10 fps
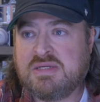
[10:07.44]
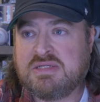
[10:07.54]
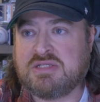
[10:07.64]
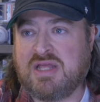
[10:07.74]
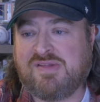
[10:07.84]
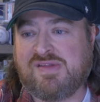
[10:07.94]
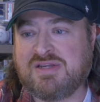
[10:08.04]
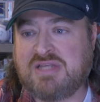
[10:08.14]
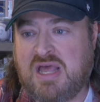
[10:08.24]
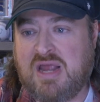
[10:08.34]
so that's the
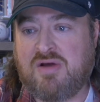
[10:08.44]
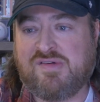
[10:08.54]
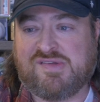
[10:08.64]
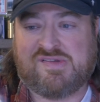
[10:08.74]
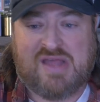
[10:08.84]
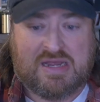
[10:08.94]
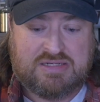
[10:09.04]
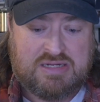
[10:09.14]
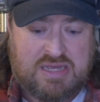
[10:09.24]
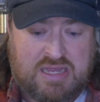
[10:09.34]
entire
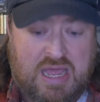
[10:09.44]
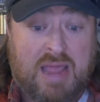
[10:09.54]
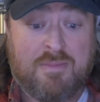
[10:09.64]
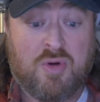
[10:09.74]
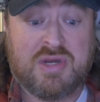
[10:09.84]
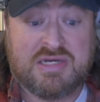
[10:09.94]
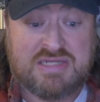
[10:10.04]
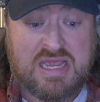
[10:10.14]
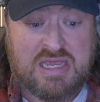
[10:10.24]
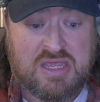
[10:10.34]
set. I, am going to
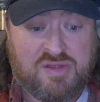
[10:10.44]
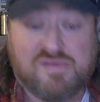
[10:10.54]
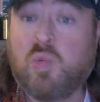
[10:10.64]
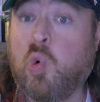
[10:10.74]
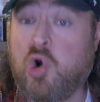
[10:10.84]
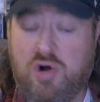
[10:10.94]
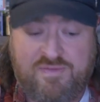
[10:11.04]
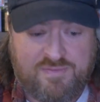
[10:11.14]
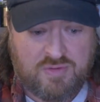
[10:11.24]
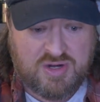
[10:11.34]
take his word
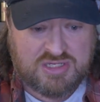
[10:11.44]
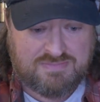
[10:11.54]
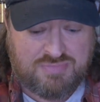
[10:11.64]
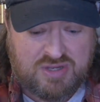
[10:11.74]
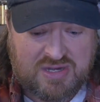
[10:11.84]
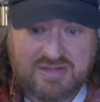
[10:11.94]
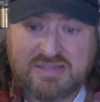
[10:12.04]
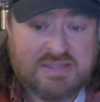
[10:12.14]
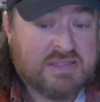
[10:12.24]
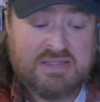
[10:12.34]
for it. But
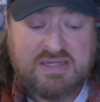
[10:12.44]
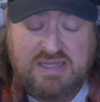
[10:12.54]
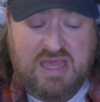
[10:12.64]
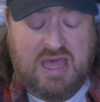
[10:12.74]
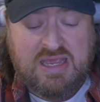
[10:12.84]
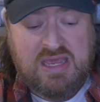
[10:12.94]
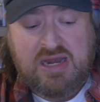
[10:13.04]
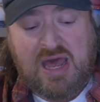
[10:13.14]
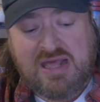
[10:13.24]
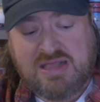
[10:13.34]
yeah, again,
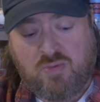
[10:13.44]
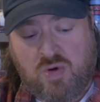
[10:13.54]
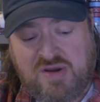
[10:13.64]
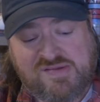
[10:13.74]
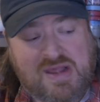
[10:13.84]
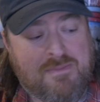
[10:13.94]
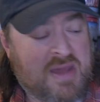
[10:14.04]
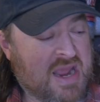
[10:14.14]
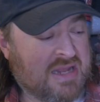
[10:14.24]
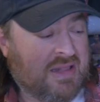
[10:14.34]
I want to say I
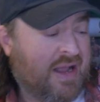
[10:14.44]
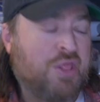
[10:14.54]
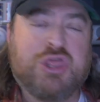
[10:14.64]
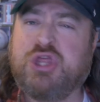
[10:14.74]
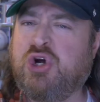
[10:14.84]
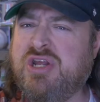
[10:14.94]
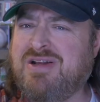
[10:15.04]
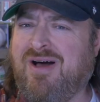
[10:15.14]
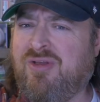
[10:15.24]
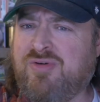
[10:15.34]
paid like
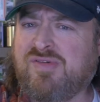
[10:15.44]
$30 or